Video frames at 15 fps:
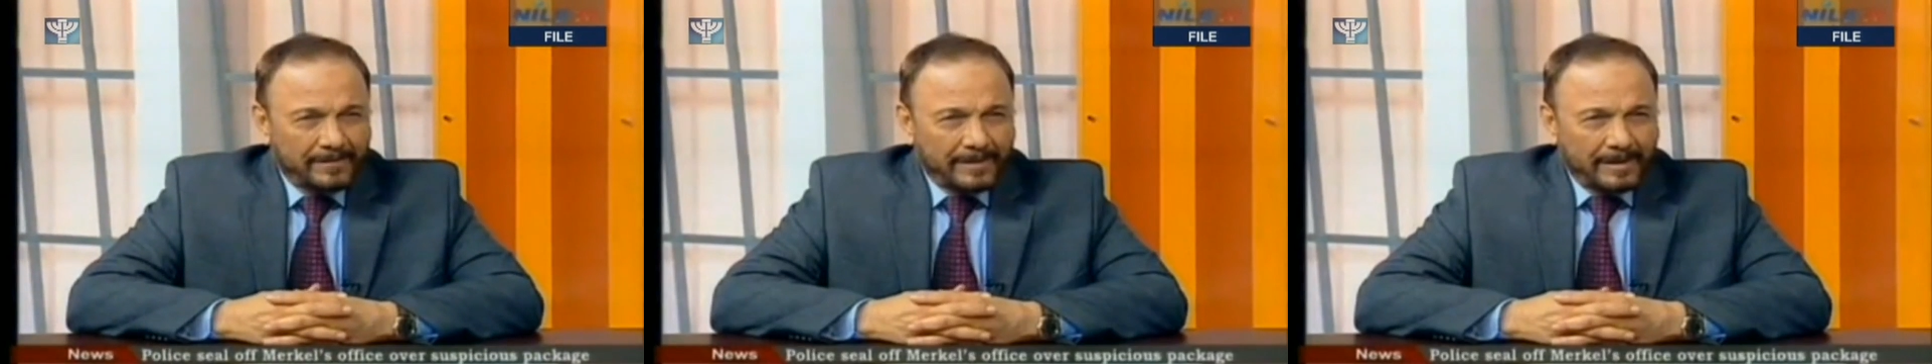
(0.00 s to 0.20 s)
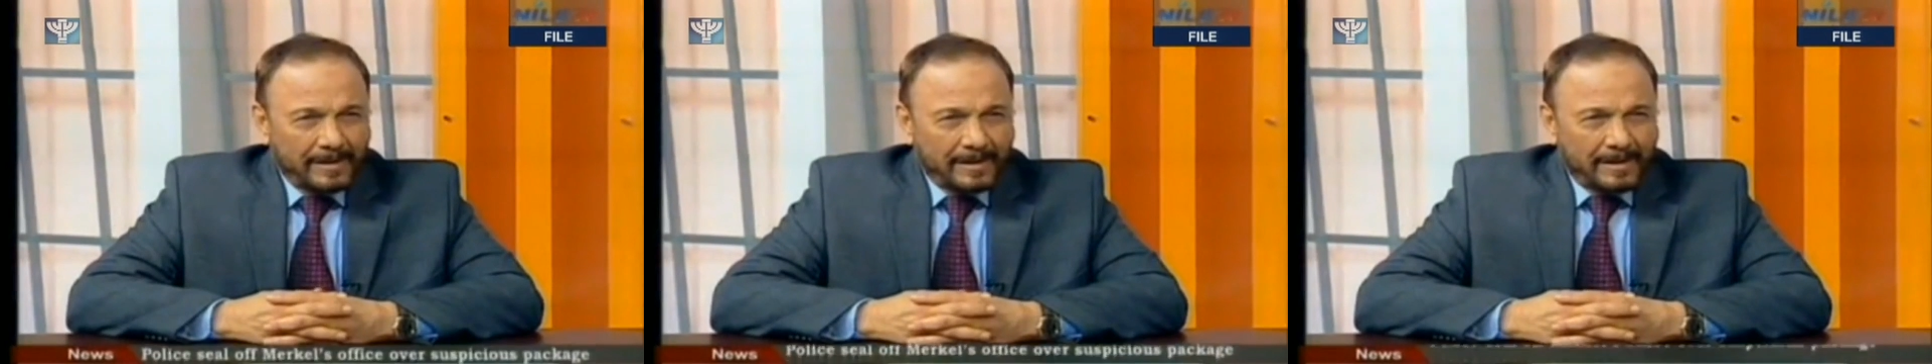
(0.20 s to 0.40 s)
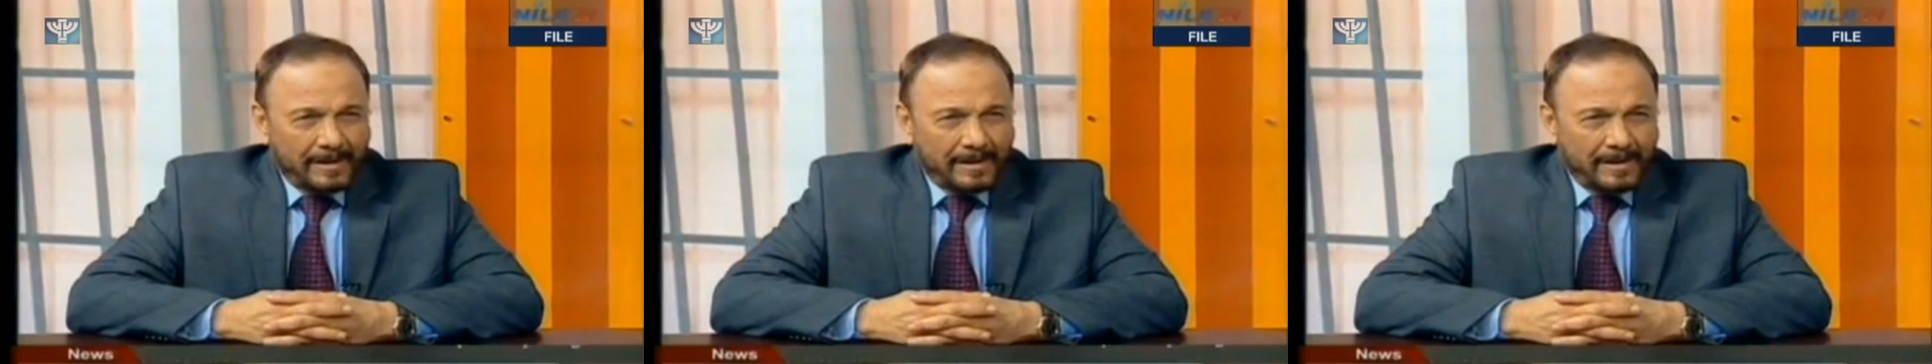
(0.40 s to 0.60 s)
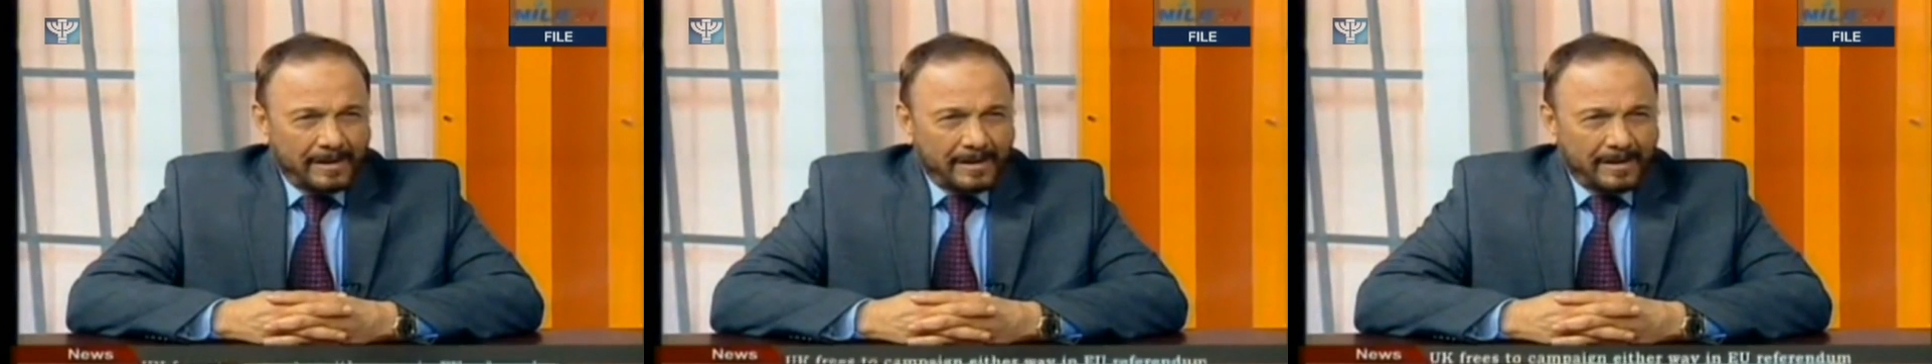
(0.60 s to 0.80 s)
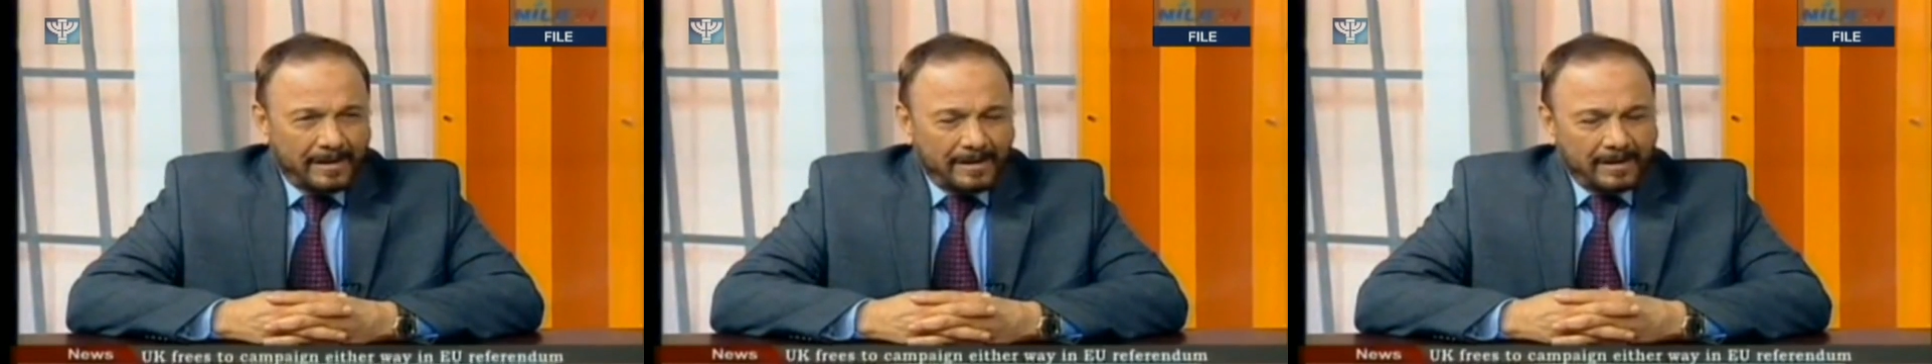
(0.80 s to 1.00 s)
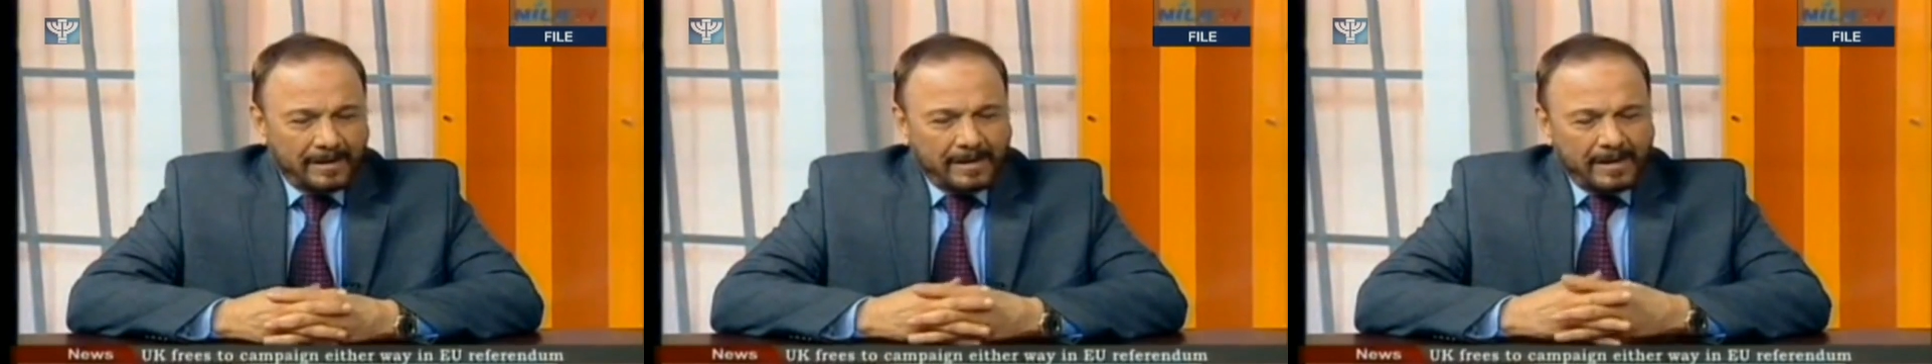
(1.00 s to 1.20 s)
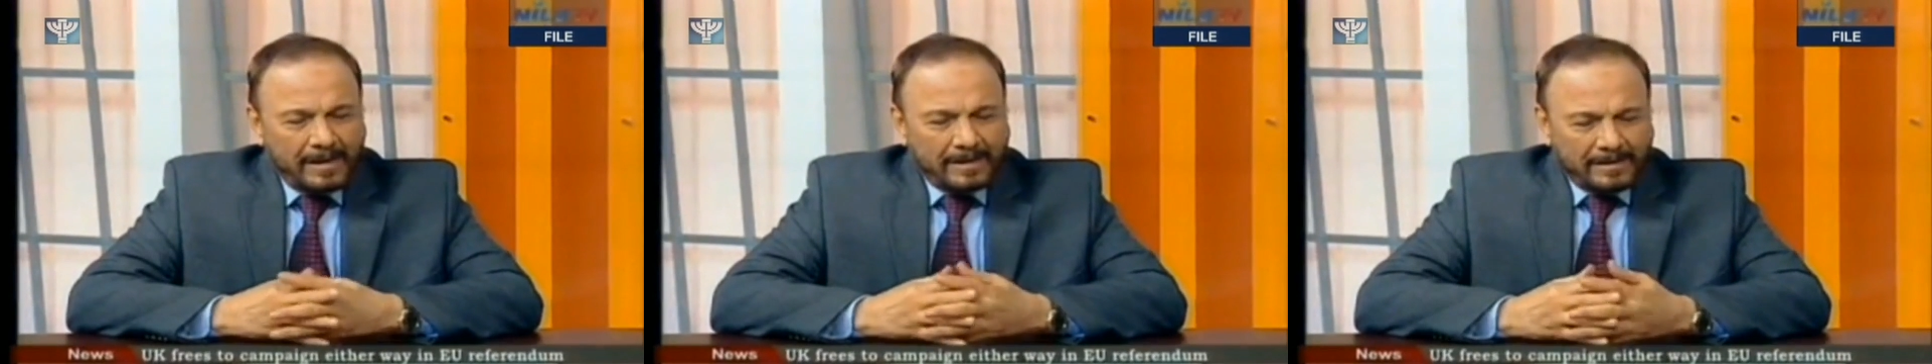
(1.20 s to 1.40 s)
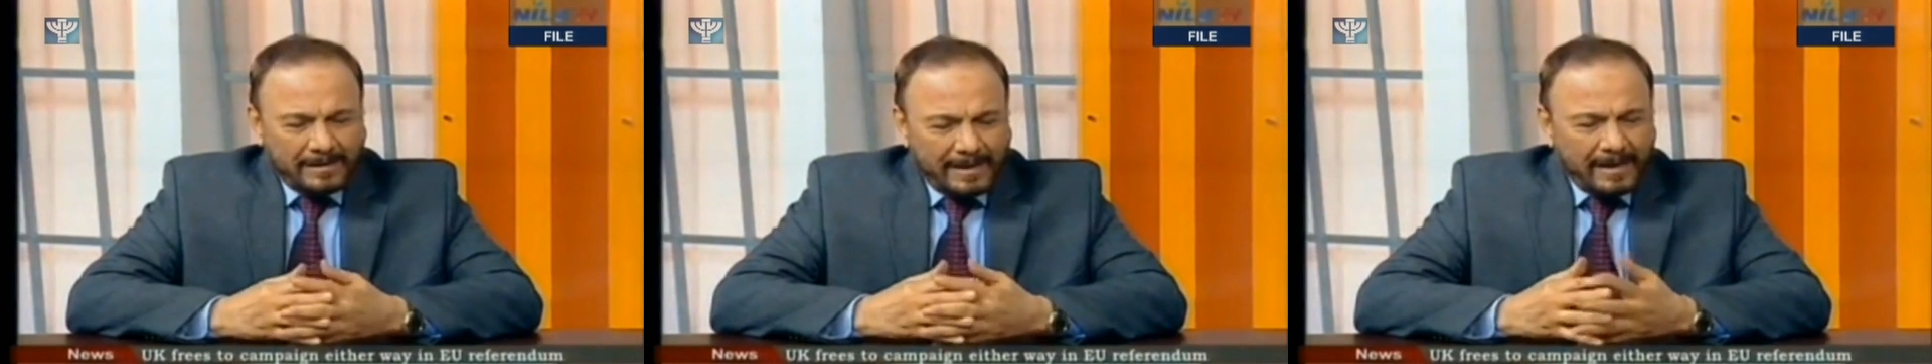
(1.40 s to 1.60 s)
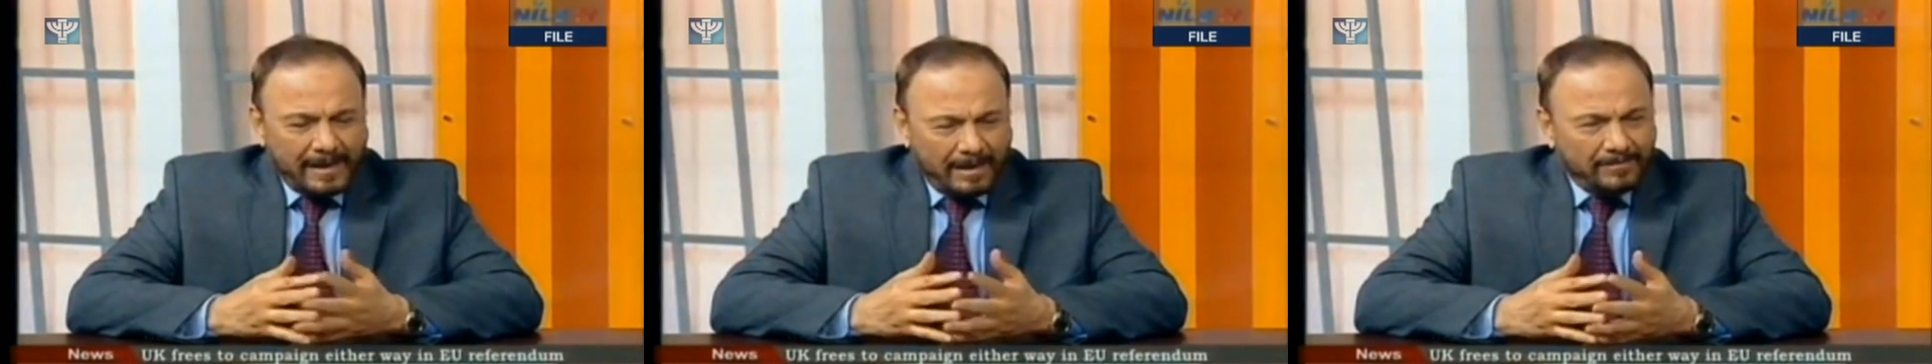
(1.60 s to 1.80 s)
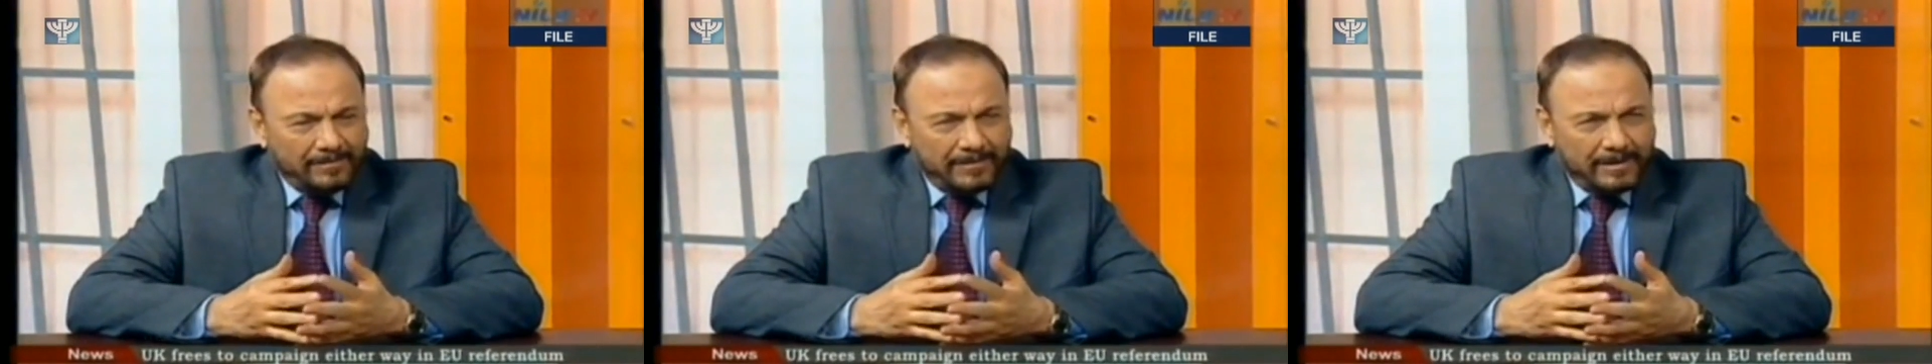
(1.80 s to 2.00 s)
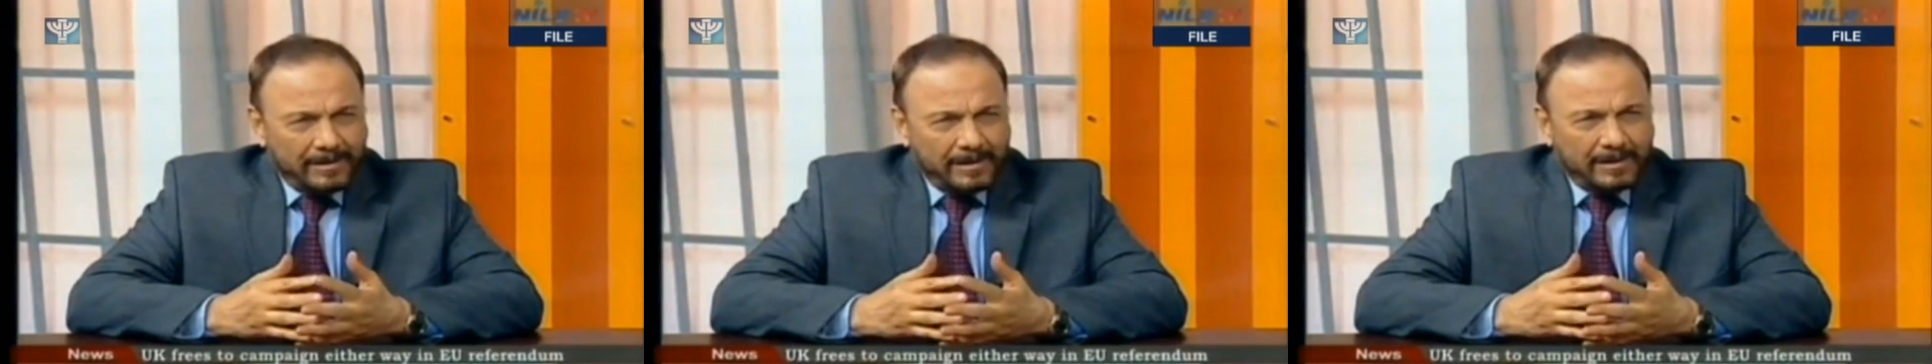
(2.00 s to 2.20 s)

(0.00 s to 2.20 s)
would eventually eliminate Iran's